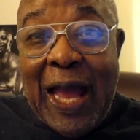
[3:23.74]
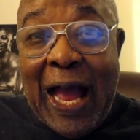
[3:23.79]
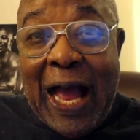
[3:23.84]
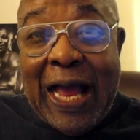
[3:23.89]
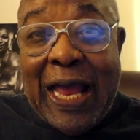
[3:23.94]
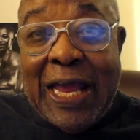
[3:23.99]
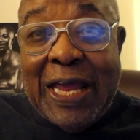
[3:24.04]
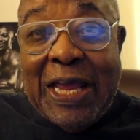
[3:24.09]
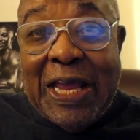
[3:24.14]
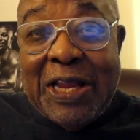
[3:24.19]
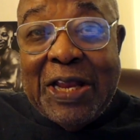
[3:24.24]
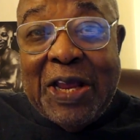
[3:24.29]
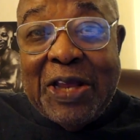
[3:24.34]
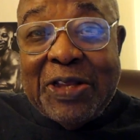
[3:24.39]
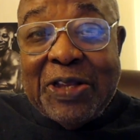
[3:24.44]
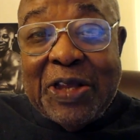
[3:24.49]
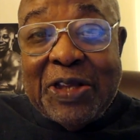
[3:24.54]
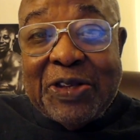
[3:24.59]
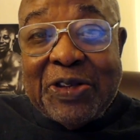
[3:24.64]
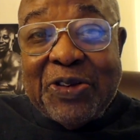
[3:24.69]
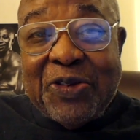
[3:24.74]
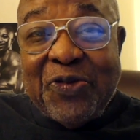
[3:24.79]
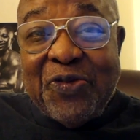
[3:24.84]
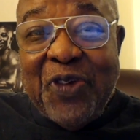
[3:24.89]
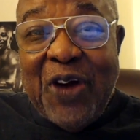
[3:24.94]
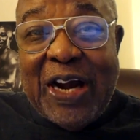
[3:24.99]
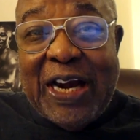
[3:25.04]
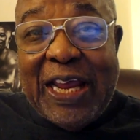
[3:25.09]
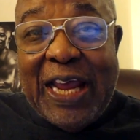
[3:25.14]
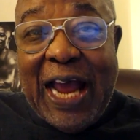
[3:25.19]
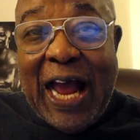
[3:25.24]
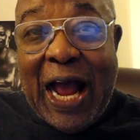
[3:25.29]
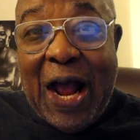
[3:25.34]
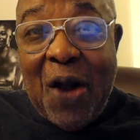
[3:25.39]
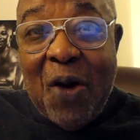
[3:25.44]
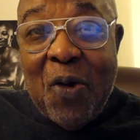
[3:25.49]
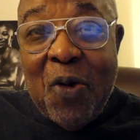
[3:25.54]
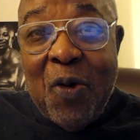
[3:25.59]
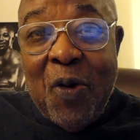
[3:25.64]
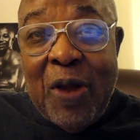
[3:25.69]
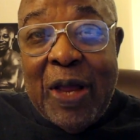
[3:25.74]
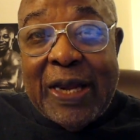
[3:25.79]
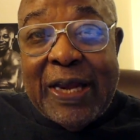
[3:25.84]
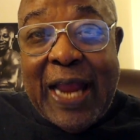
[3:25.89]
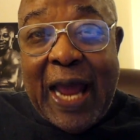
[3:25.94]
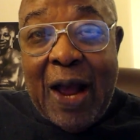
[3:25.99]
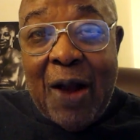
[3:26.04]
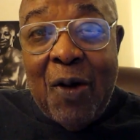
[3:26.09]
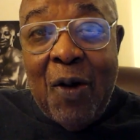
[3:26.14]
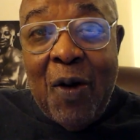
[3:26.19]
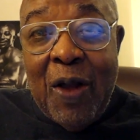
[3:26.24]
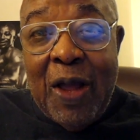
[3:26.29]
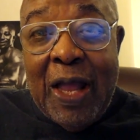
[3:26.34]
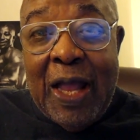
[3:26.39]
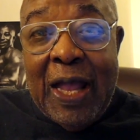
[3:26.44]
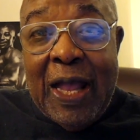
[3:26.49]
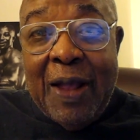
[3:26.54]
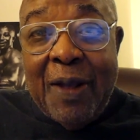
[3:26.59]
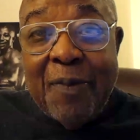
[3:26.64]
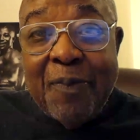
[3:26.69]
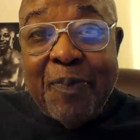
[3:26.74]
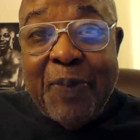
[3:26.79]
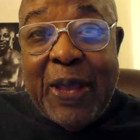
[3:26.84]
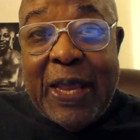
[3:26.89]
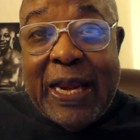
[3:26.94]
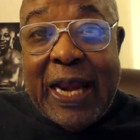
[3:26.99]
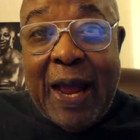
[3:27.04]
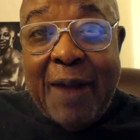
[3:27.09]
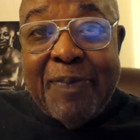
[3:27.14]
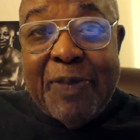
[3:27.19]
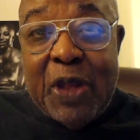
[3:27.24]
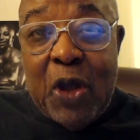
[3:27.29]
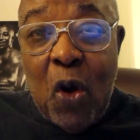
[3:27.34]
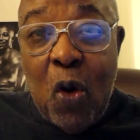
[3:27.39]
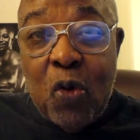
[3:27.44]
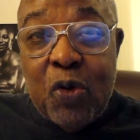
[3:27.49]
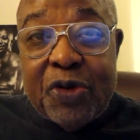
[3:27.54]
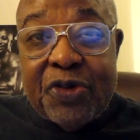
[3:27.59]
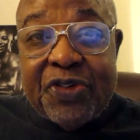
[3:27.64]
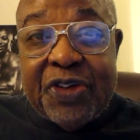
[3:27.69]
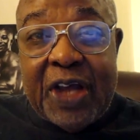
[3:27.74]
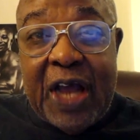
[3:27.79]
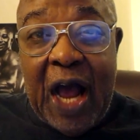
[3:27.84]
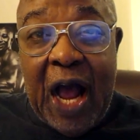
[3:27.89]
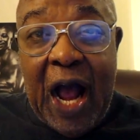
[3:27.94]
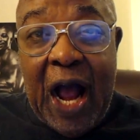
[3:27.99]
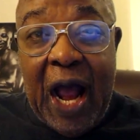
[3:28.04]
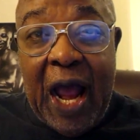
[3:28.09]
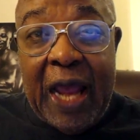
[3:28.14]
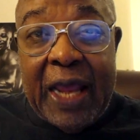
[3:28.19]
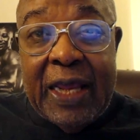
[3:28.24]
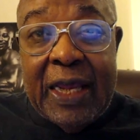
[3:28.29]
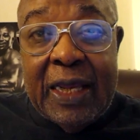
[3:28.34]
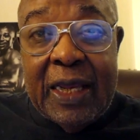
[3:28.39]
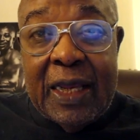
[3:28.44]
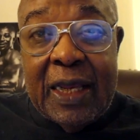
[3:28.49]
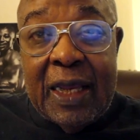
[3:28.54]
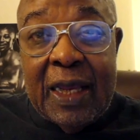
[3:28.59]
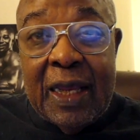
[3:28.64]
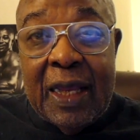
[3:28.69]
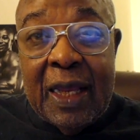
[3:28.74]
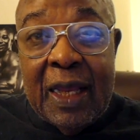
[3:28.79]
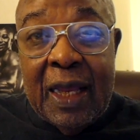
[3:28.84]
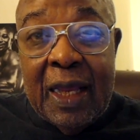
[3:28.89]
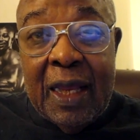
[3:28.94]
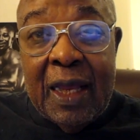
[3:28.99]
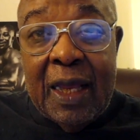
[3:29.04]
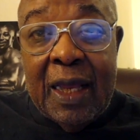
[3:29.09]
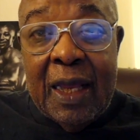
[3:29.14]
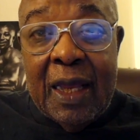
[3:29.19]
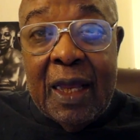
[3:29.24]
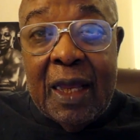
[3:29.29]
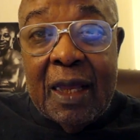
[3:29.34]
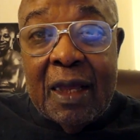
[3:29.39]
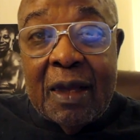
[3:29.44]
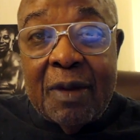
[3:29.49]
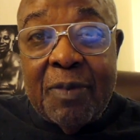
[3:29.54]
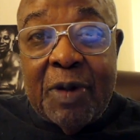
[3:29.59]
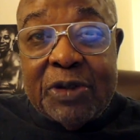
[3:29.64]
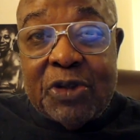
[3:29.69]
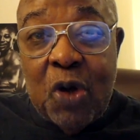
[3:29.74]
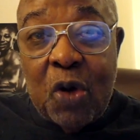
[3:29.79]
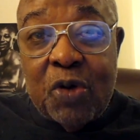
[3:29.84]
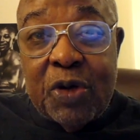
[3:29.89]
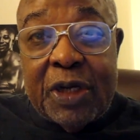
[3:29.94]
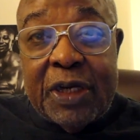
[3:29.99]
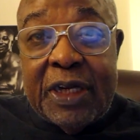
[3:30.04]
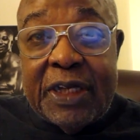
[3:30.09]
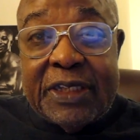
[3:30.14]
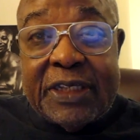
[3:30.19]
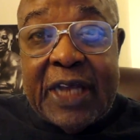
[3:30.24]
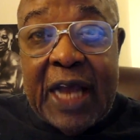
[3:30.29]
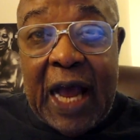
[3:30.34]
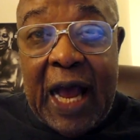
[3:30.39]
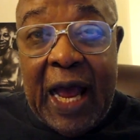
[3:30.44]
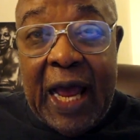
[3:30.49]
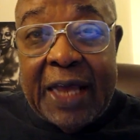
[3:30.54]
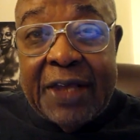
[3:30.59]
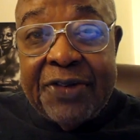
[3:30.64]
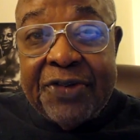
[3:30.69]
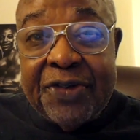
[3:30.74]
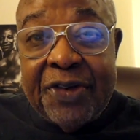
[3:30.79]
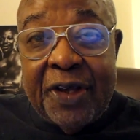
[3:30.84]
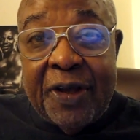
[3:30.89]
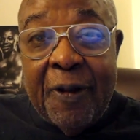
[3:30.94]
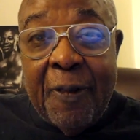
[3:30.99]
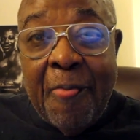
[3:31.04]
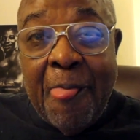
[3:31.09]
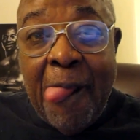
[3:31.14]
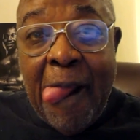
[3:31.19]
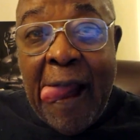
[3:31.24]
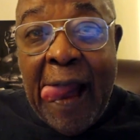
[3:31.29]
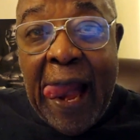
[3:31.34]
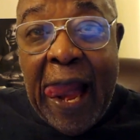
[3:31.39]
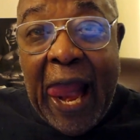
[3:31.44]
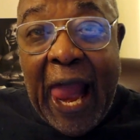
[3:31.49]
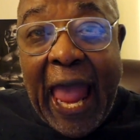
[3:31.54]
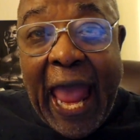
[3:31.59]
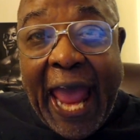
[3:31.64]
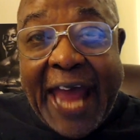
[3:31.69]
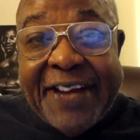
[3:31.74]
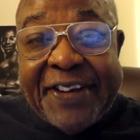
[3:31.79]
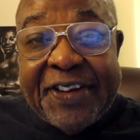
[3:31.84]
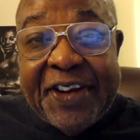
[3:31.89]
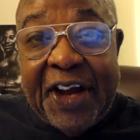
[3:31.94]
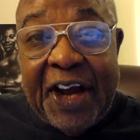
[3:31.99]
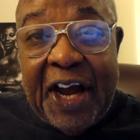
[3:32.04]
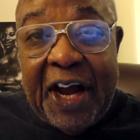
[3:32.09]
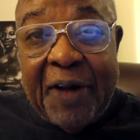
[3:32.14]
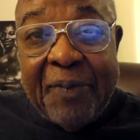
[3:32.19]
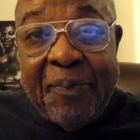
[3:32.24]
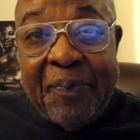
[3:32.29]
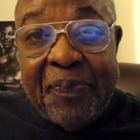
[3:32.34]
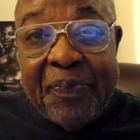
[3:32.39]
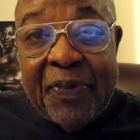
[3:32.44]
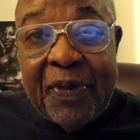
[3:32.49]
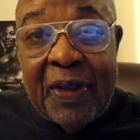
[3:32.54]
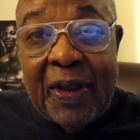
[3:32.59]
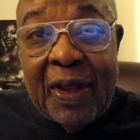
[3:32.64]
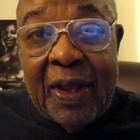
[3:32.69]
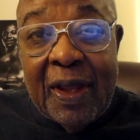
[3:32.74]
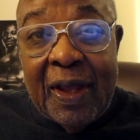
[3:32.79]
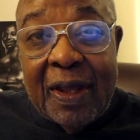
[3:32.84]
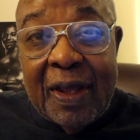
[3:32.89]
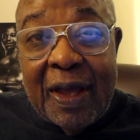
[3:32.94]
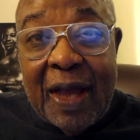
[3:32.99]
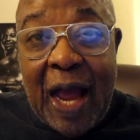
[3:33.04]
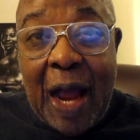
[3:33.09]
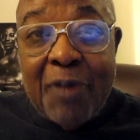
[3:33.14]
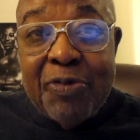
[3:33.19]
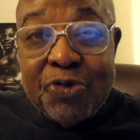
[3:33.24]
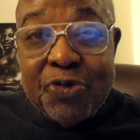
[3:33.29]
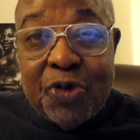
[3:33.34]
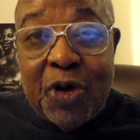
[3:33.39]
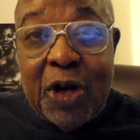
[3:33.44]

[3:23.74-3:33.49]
uh, it, it, it's funny how now being the oldest guy, much older than these guys, and uh, I was